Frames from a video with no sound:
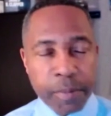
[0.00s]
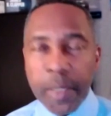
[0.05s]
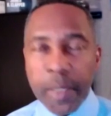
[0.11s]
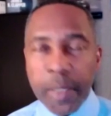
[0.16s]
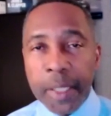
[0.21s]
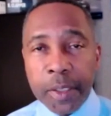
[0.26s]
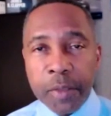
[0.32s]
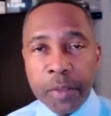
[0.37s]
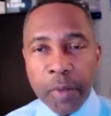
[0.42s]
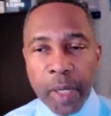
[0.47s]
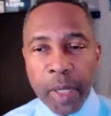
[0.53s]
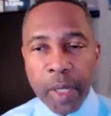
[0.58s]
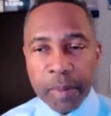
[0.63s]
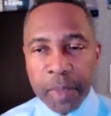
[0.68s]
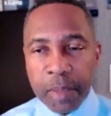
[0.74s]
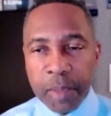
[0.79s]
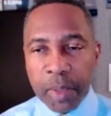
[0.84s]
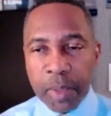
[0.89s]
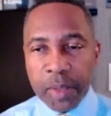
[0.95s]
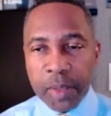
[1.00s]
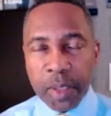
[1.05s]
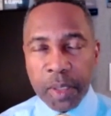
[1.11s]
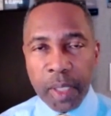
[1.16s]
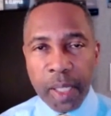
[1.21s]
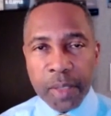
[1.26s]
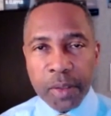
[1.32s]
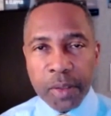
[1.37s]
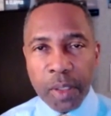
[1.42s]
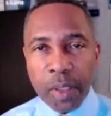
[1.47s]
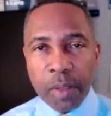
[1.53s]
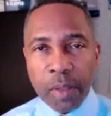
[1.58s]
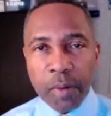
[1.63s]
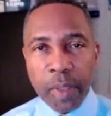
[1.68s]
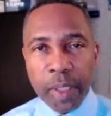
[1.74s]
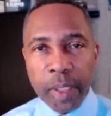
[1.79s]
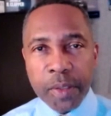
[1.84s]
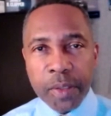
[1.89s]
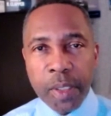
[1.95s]
incredibly busy as
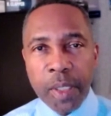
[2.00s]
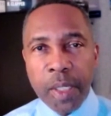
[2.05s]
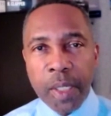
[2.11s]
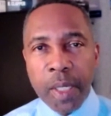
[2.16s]
always.